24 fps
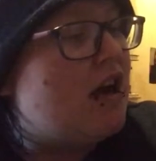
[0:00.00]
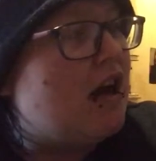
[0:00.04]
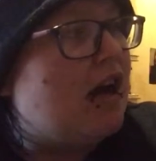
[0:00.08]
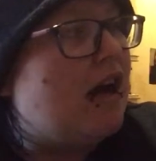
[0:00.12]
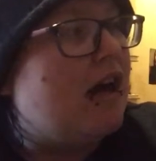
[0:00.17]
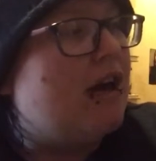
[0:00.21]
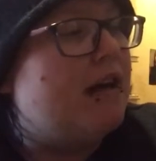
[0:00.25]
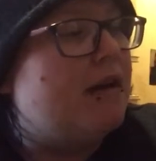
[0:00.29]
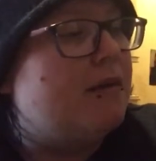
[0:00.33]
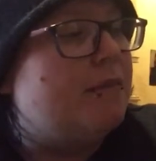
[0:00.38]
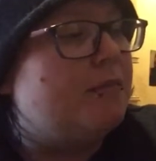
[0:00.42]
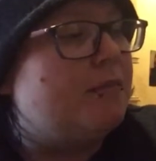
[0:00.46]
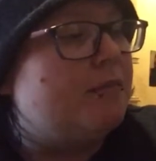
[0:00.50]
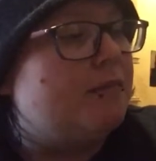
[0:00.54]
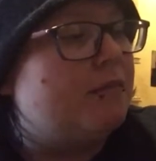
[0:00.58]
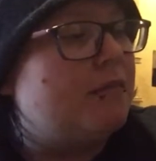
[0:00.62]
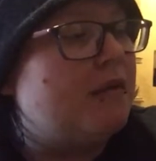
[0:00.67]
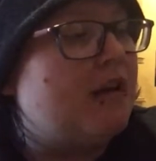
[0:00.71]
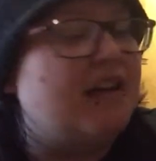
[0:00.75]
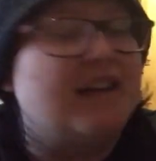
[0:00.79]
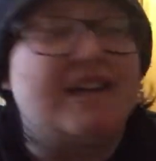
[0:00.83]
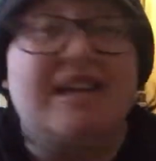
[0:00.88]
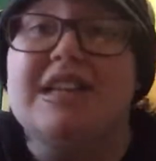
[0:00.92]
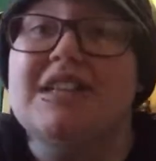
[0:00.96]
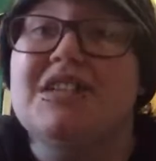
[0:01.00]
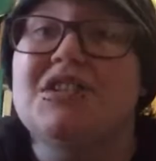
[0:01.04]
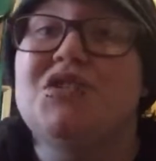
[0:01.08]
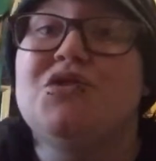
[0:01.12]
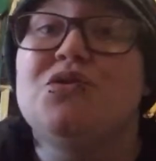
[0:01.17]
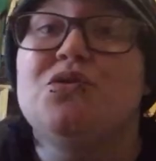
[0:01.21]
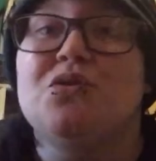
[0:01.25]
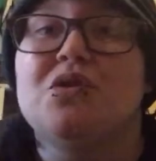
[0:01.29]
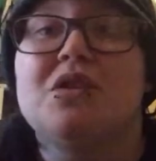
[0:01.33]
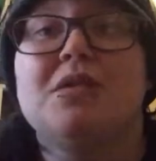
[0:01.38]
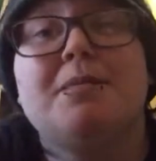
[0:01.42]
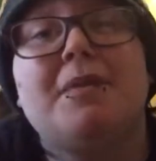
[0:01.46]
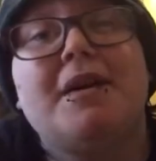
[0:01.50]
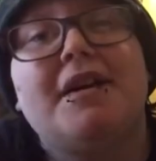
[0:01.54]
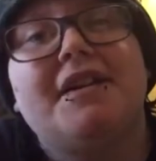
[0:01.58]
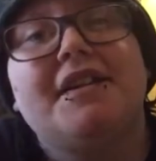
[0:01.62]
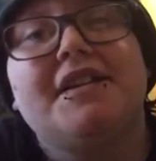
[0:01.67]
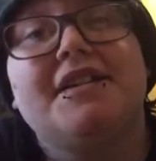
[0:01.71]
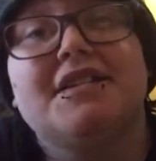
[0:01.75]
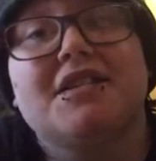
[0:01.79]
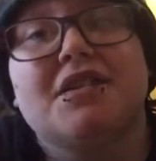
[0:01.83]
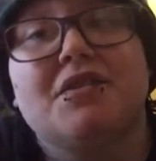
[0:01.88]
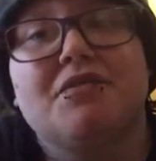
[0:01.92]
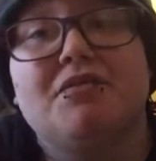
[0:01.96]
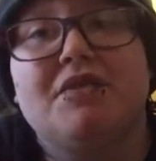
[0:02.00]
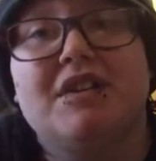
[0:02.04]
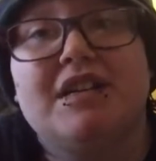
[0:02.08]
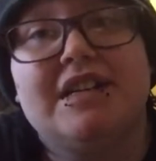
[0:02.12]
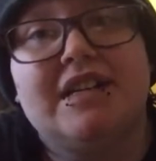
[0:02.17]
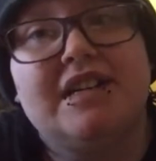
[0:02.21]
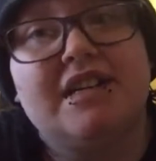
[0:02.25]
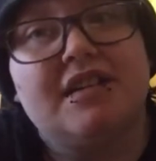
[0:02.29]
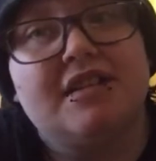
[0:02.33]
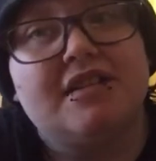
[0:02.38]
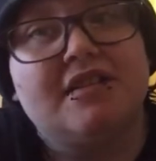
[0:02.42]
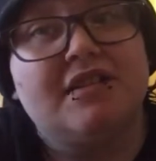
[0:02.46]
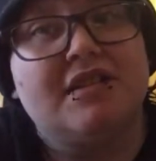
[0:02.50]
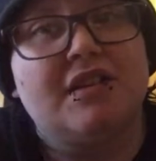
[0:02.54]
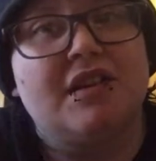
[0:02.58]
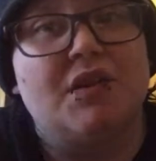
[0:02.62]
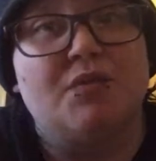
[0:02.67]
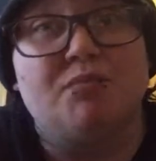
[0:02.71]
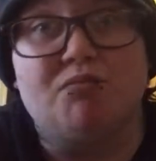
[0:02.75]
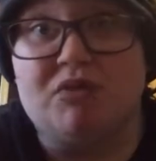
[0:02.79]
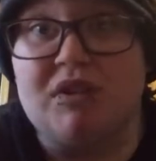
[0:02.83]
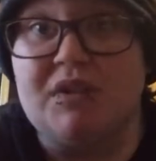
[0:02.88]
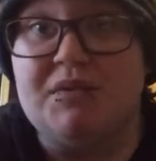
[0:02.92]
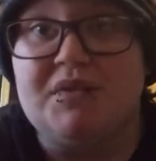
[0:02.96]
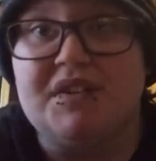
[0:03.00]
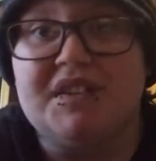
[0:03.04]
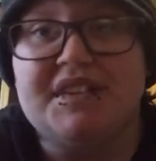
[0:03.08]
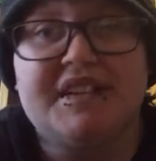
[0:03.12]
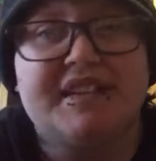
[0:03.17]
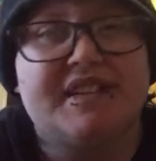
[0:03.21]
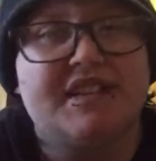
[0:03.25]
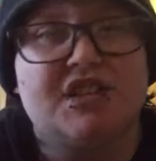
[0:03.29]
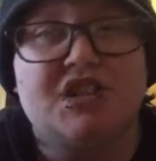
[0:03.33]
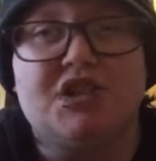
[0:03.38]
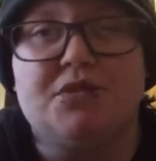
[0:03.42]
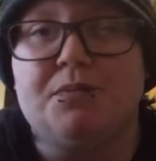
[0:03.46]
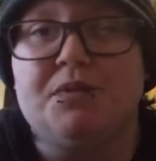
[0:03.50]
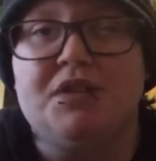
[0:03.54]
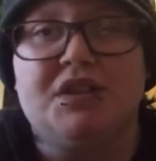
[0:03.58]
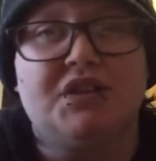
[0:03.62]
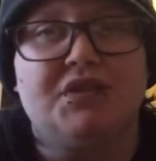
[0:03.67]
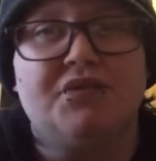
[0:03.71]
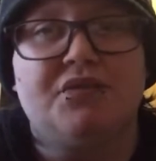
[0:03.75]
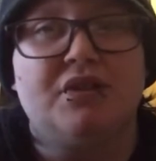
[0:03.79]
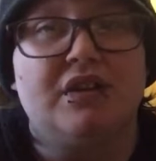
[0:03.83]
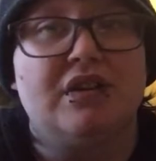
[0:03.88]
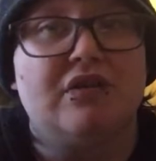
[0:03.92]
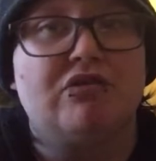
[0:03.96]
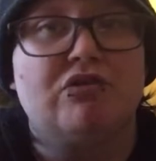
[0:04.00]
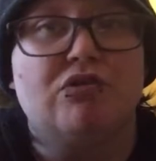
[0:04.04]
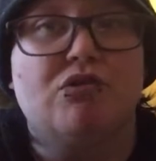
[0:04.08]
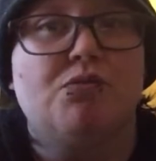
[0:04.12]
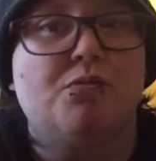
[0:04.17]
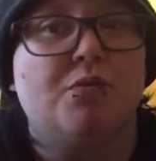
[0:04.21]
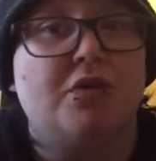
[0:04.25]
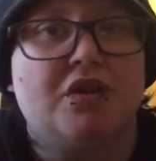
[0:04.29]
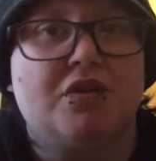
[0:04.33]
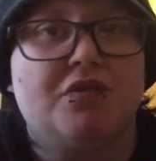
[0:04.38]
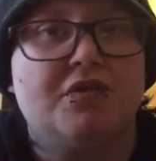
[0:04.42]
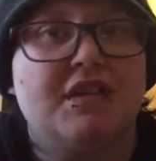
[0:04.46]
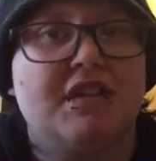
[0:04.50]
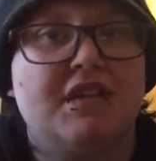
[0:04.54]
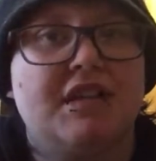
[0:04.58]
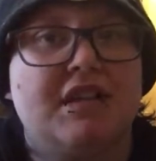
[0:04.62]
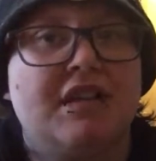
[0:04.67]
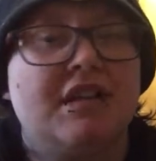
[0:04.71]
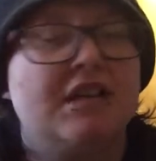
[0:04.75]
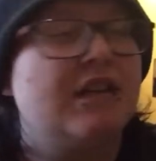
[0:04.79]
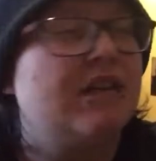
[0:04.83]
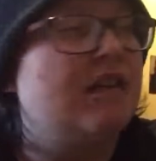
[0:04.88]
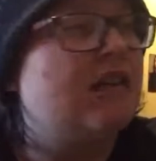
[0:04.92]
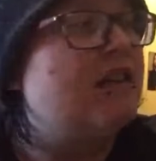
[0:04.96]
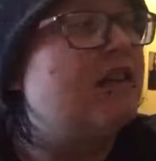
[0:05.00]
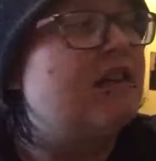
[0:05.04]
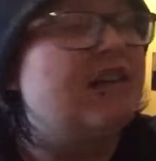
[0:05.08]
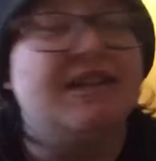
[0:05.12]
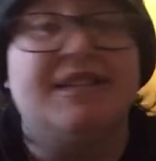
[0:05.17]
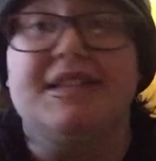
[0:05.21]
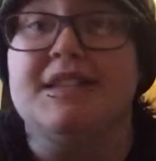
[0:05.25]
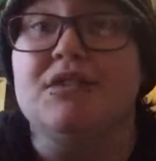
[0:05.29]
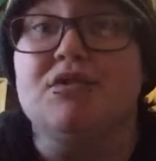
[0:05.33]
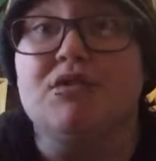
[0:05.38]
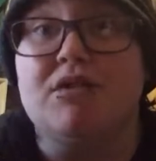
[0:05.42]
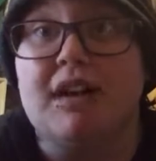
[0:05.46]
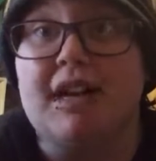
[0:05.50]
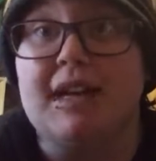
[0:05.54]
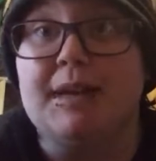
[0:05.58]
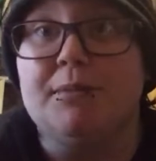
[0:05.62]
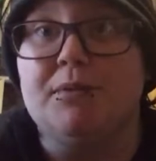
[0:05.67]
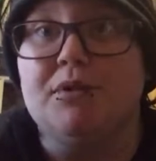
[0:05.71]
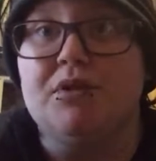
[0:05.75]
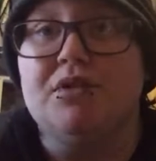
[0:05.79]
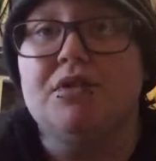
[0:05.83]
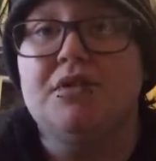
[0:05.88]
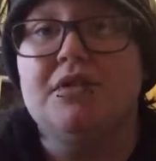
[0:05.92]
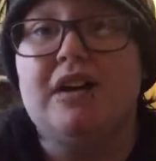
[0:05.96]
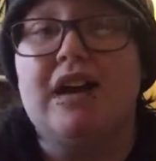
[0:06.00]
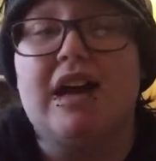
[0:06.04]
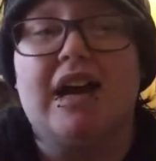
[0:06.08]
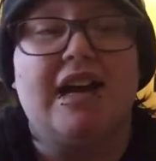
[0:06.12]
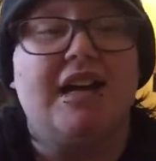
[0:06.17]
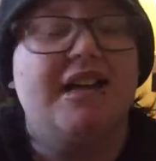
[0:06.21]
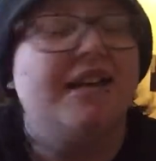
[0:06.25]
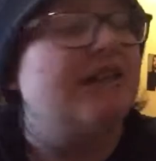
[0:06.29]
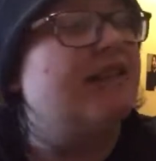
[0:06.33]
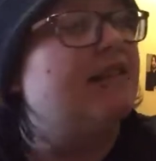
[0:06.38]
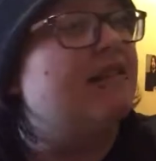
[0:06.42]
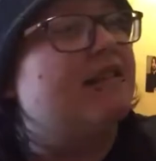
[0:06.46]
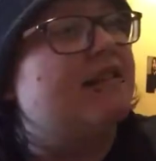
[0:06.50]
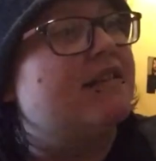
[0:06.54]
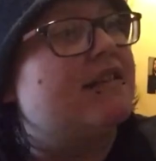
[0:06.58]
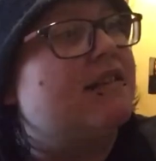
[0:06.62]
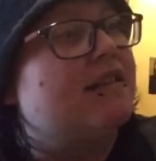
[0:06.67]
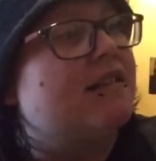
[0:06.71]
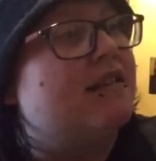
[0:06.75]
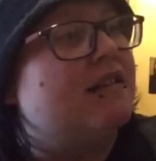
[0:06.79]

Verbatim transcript: um, and get to talk about it as I read it and revisit such a beautiful lyrical world is incredible and